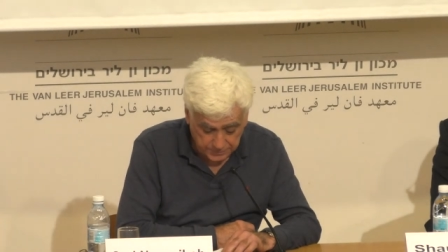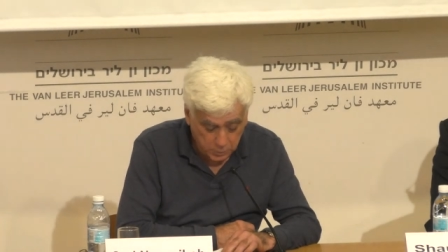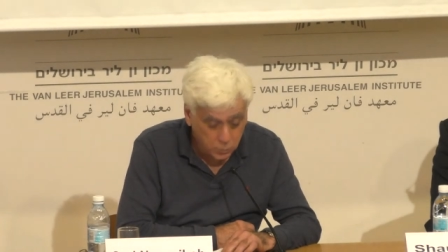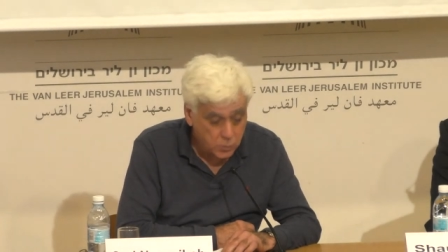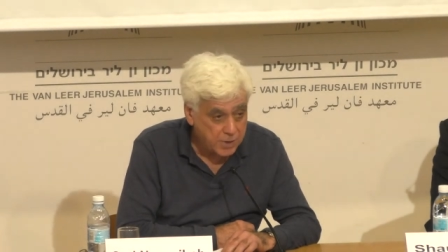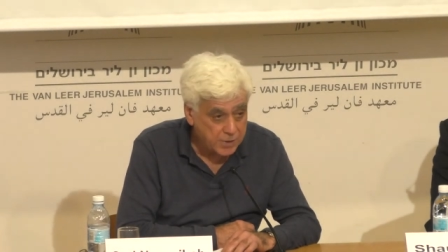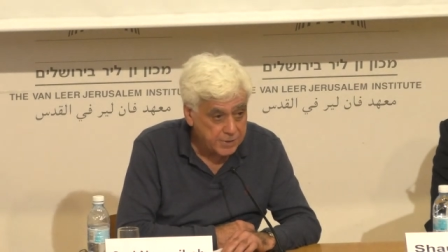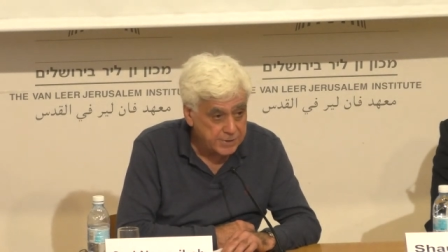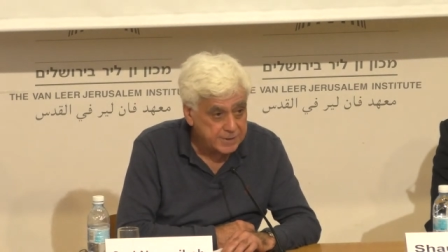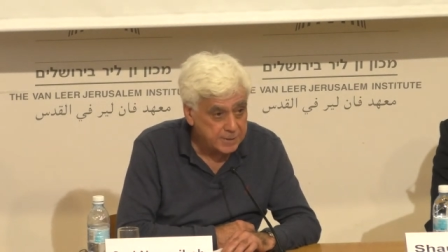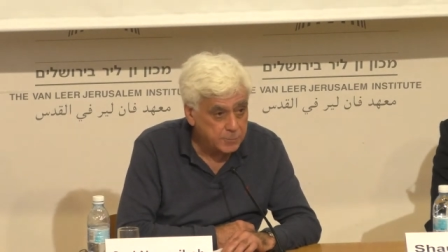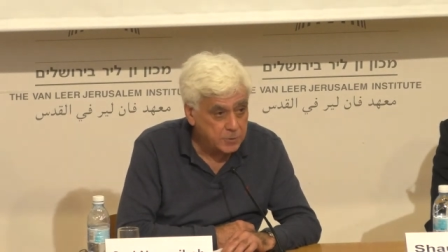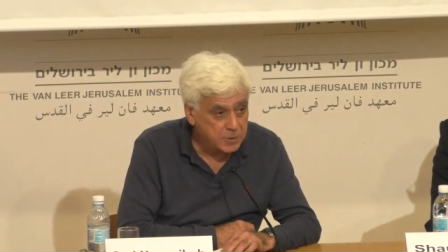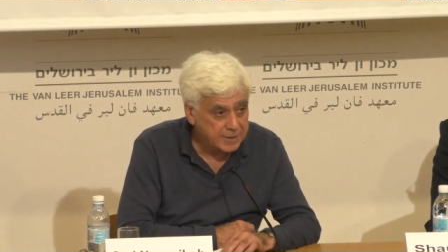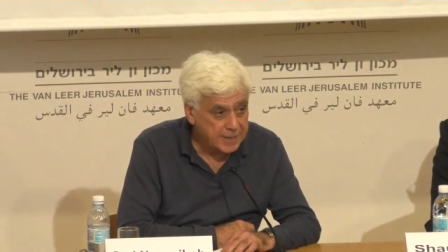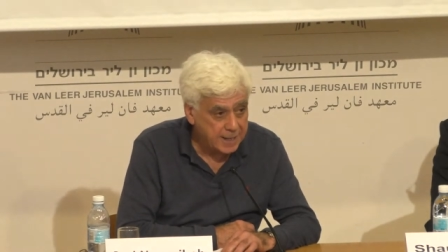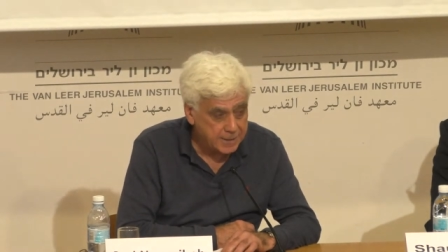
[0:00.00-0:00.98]
whether
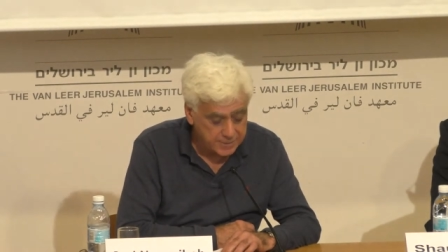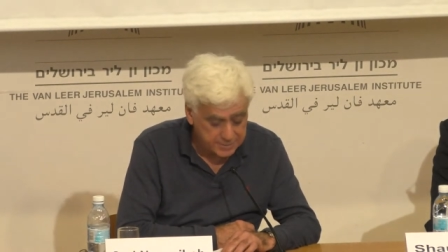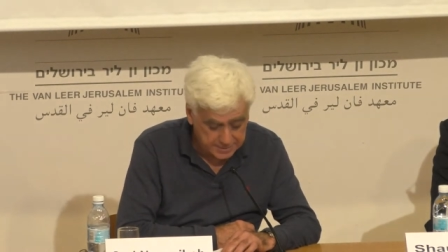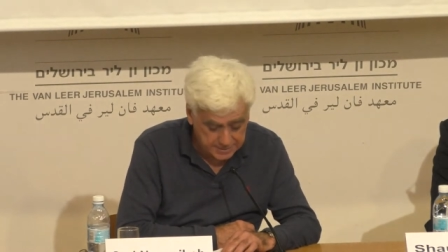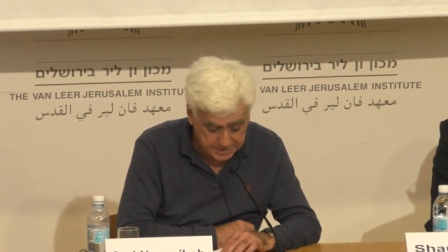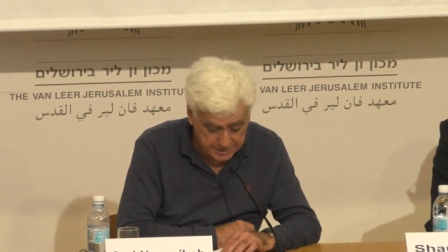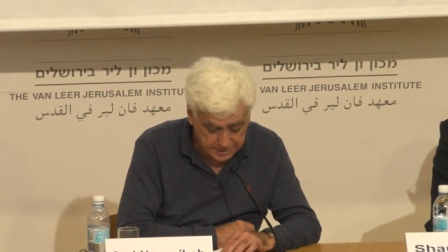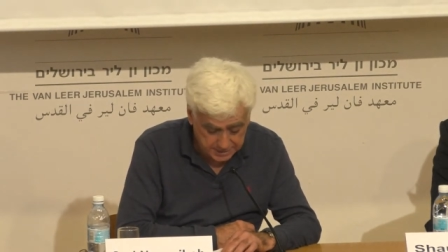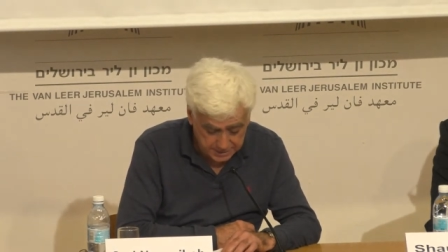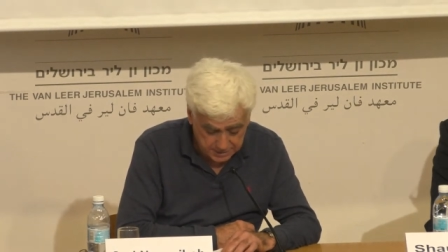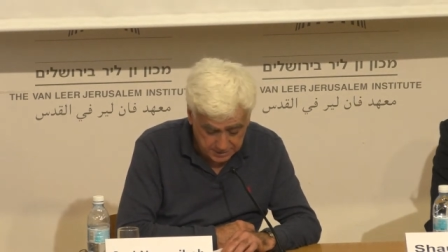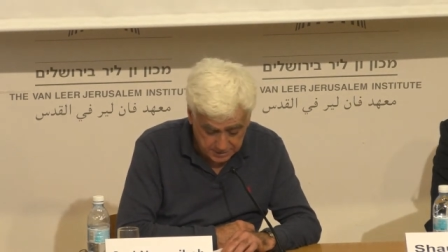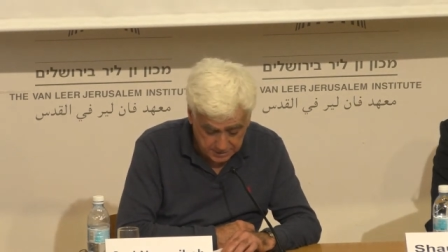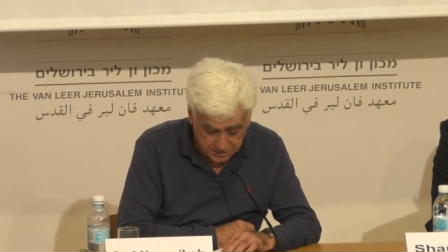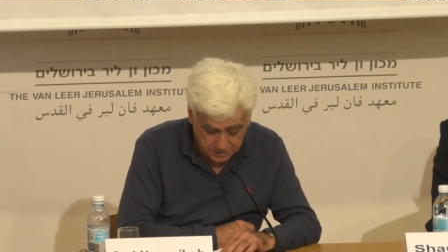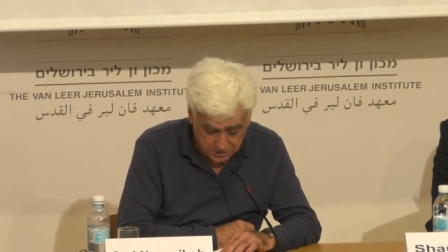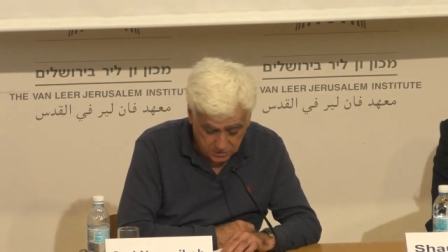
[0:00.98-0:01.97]
simultaneously
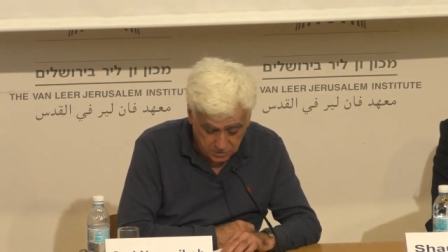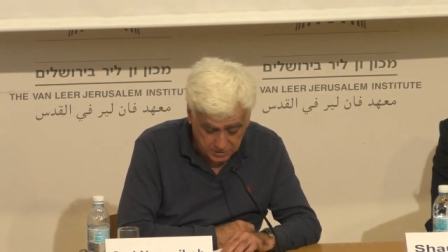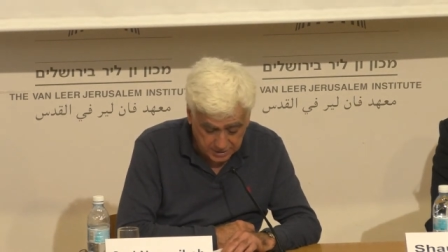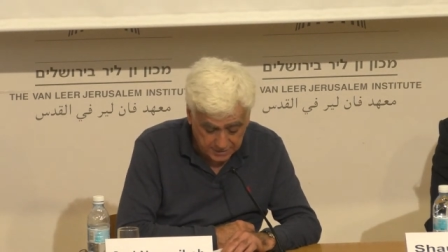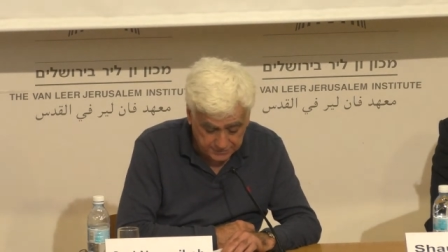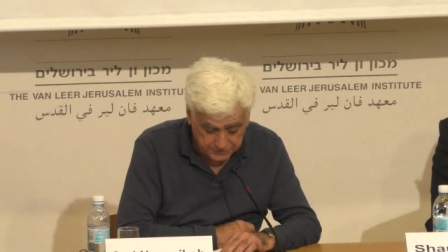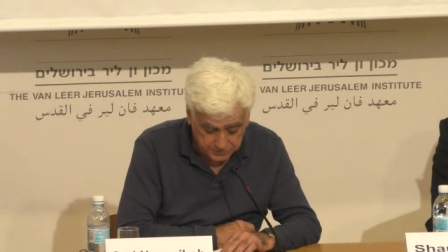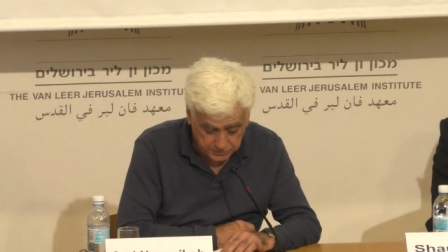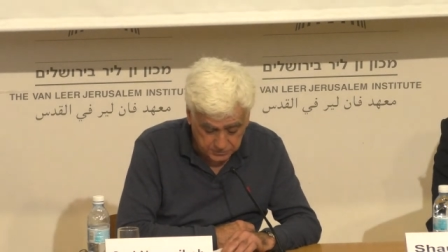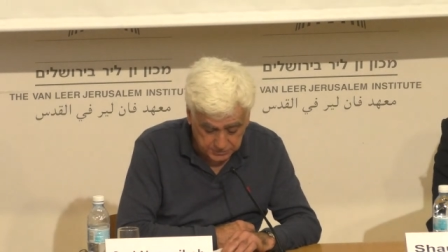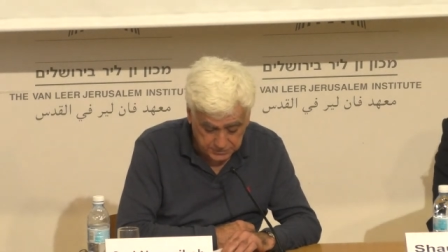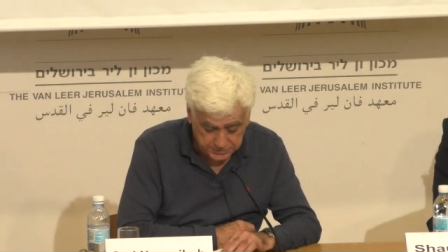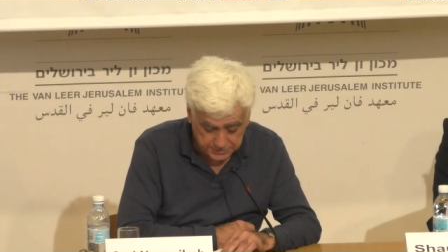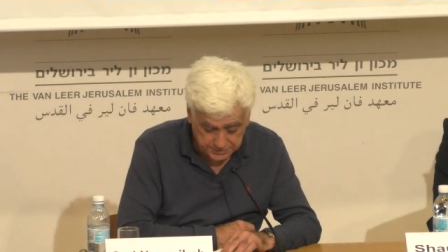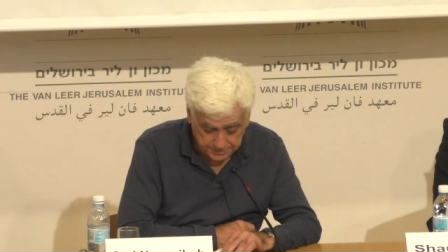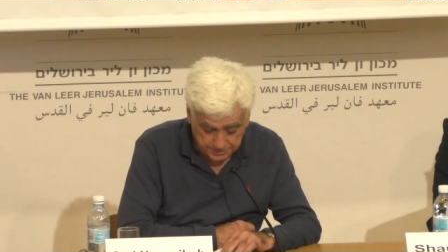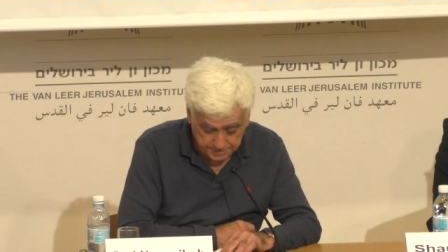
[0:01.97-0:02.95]
or
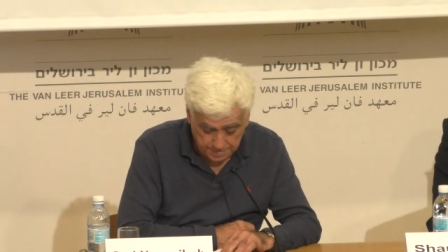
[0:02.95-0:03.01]
afterwards.